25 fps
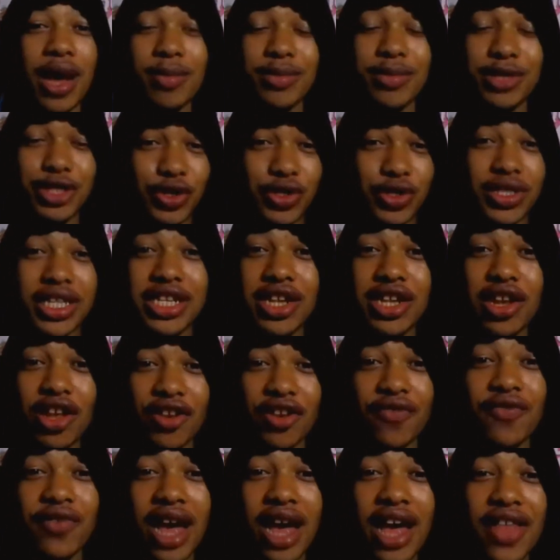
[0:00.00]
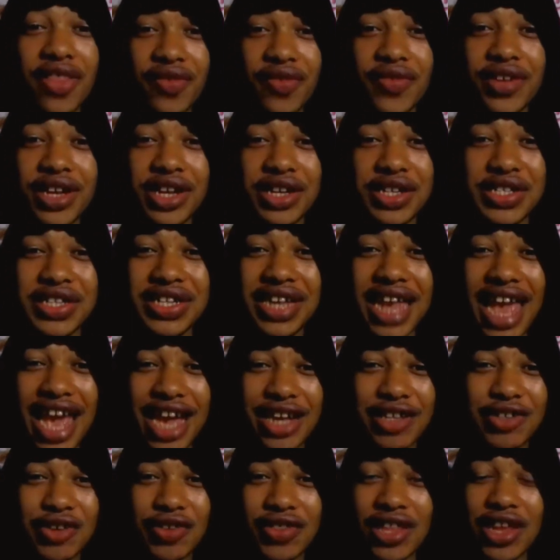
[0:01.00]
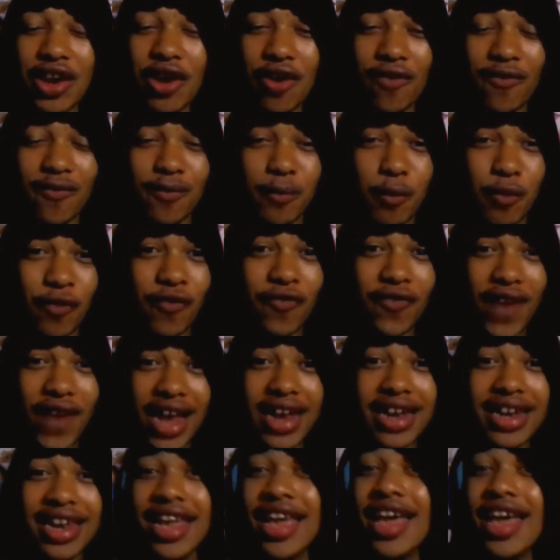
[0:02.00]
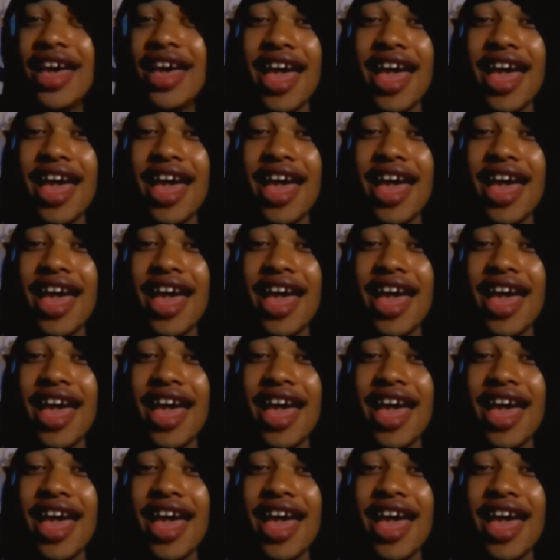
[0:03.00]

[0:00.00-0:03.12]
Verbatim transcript: i'm sure there's a lot of other videos to react on that are more fun